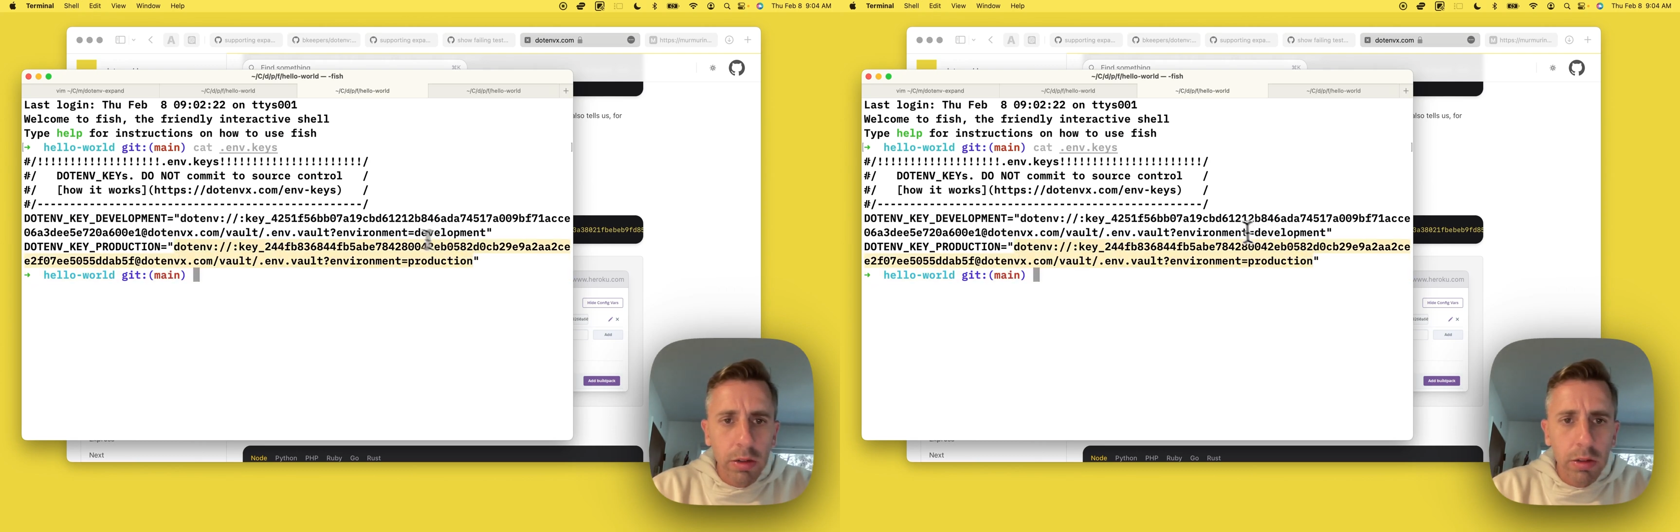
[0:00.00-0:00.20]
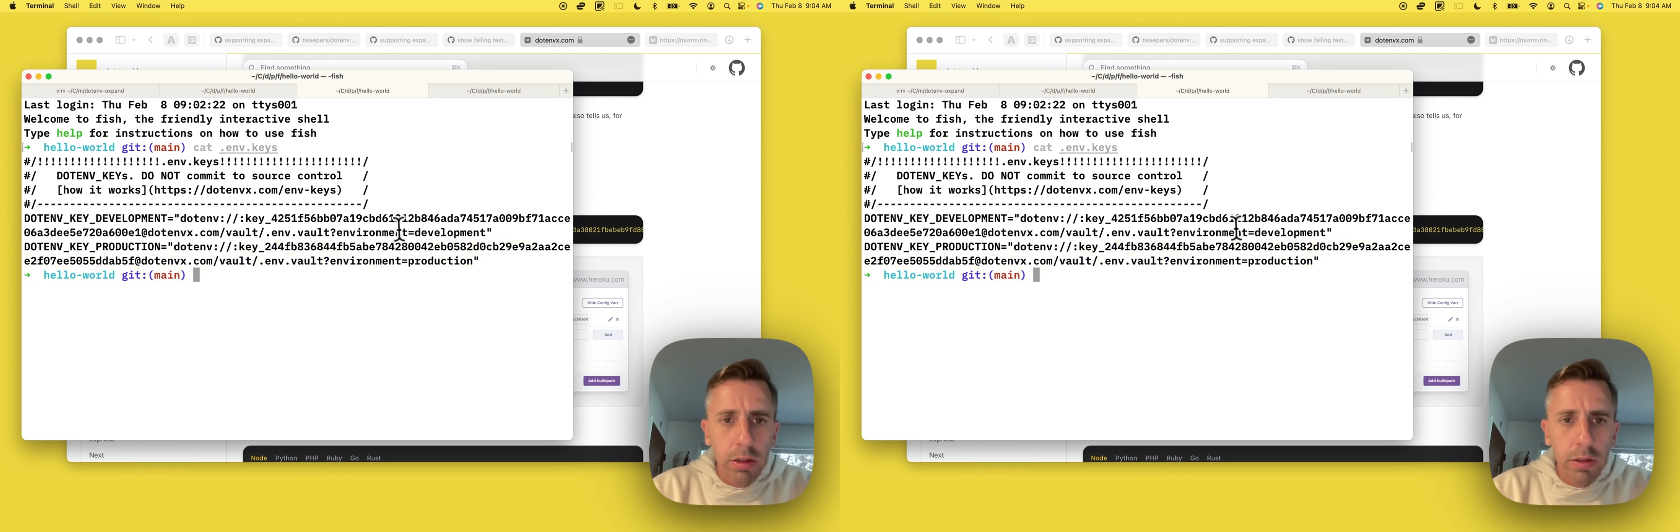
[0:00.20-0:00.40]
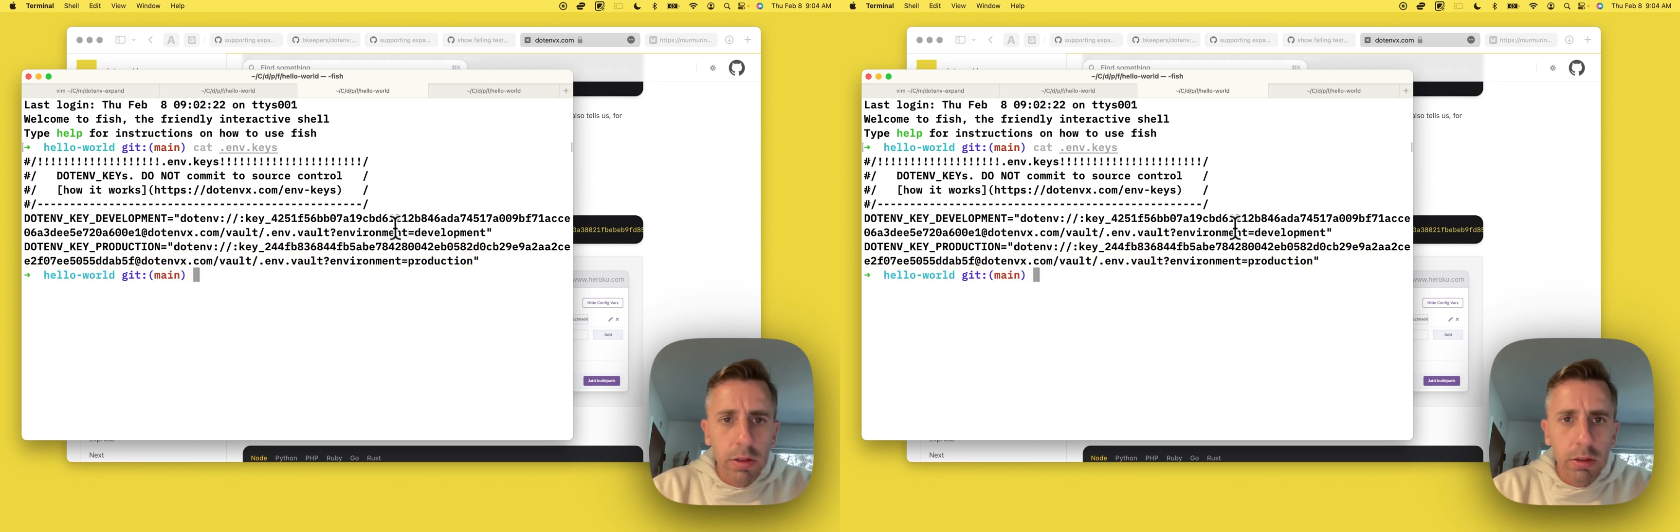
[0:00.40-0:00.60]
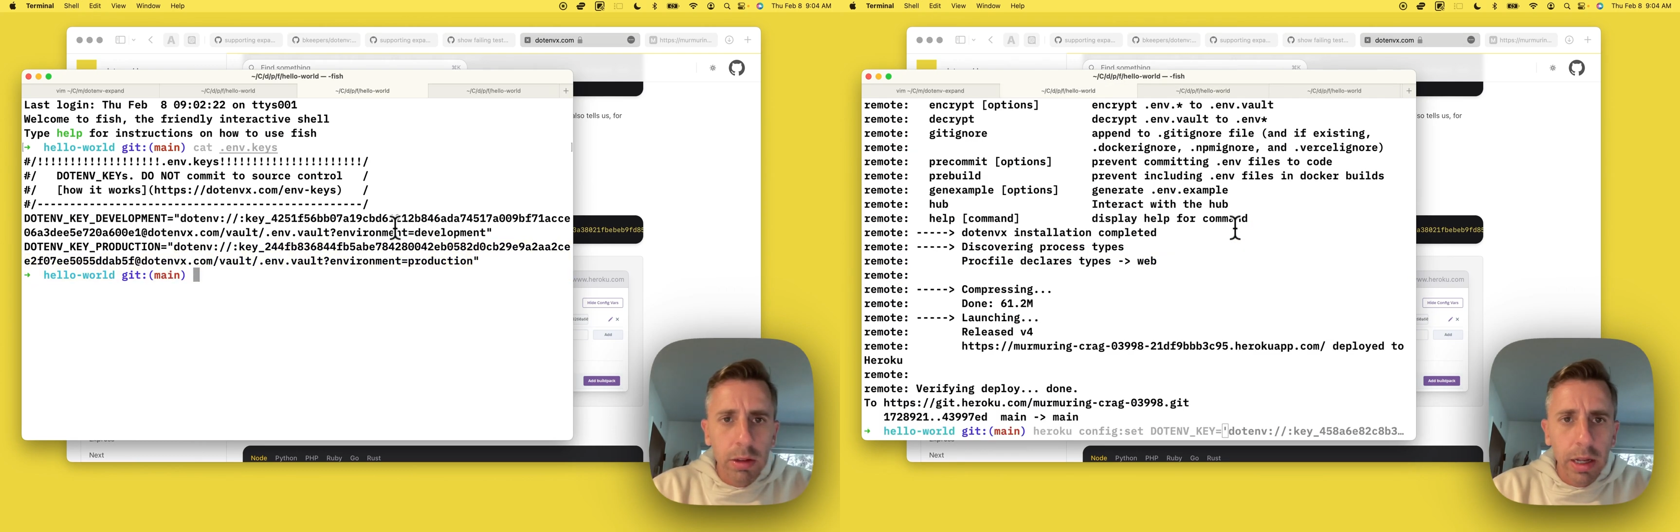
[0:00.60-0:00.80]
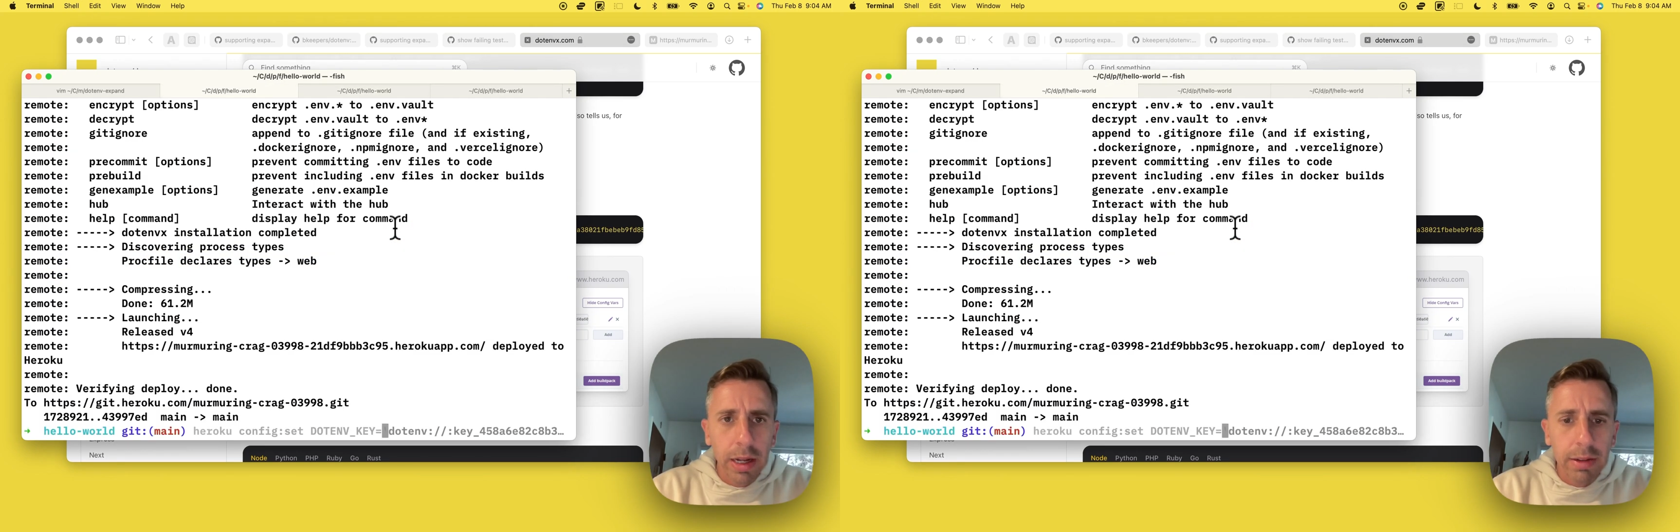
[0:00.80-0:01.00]
So let's do
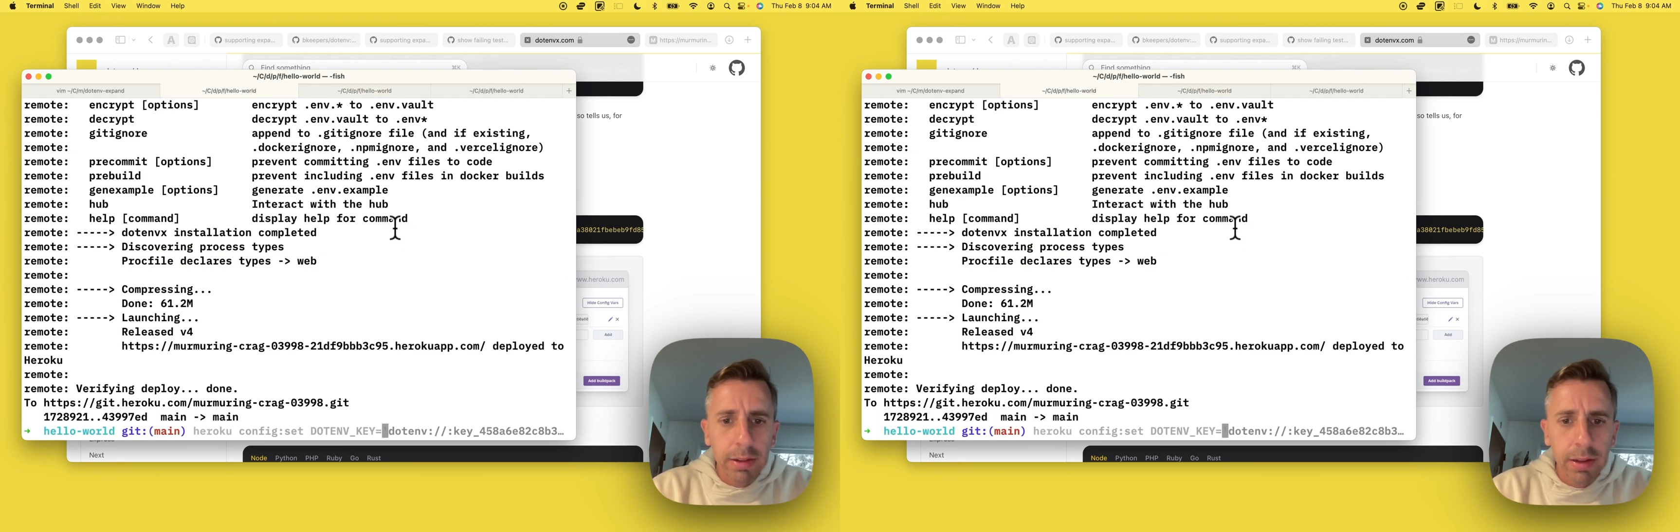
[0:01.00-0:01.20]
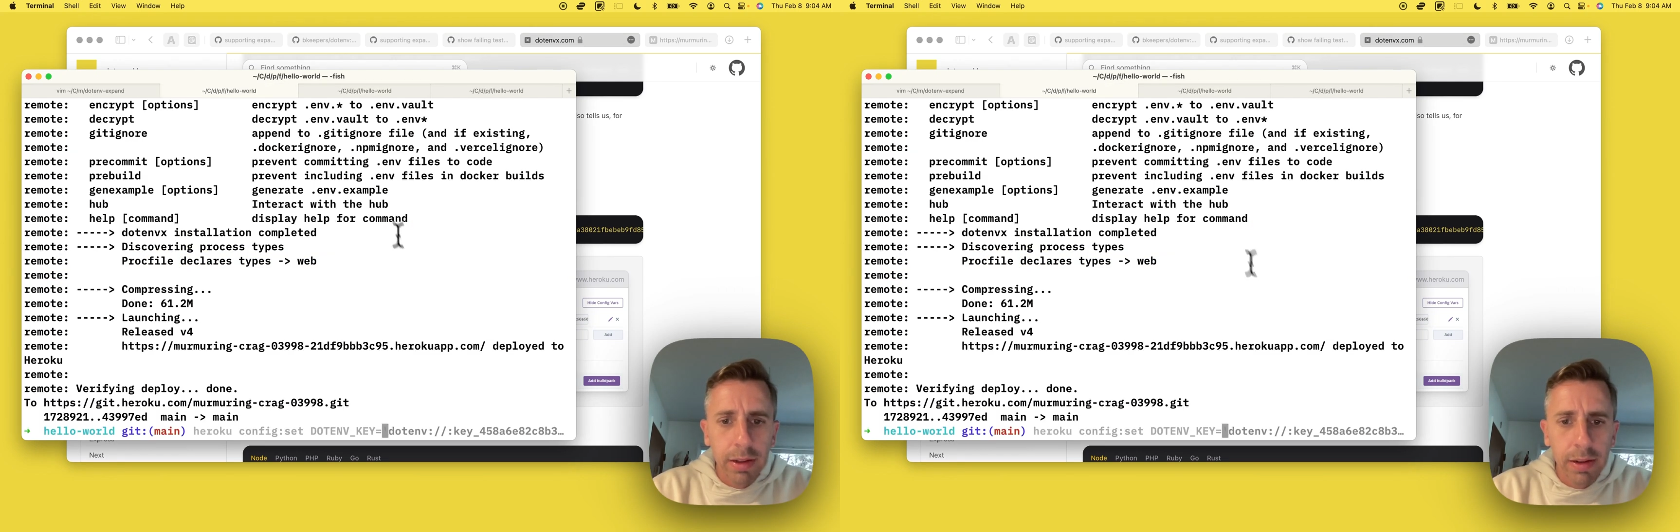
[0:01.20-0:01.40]
that.